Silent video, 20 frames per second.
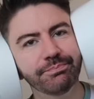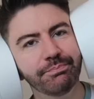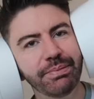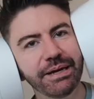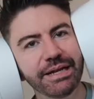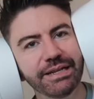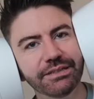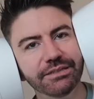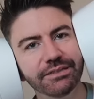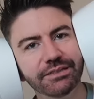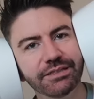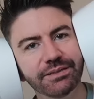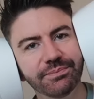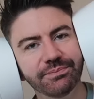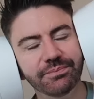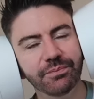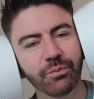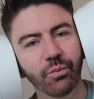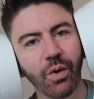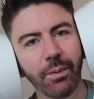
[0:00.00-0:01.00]
bins,
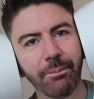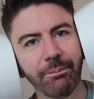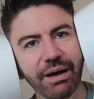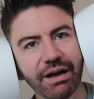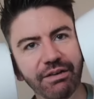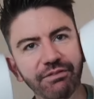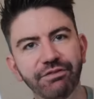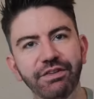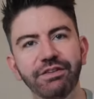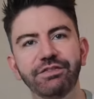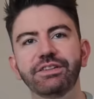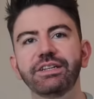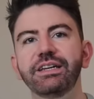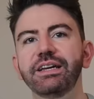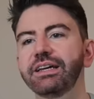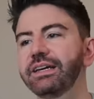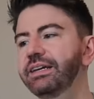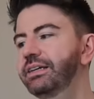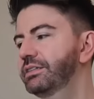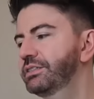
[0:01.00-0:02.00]
£1.50
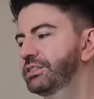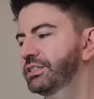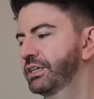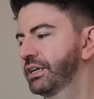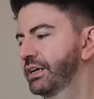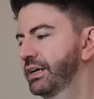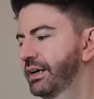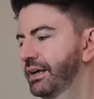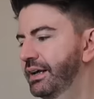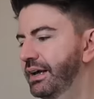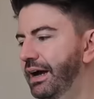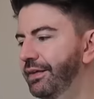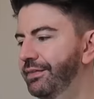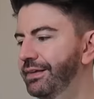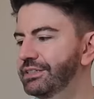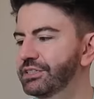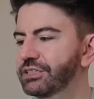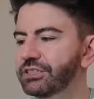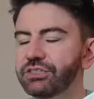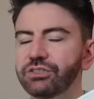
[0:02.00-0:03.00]
each, and
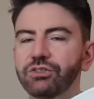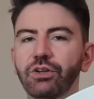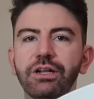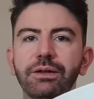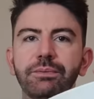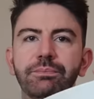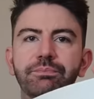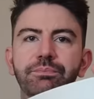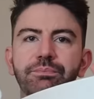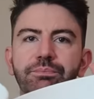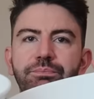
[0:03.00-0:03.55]
they're just solid,